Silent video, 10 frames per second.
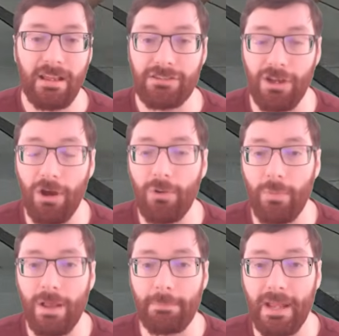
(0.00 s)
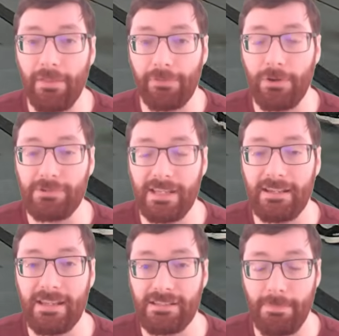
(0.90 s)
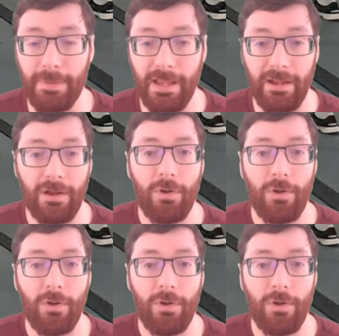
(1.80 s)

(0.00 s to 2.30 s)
So when Branden throws in his big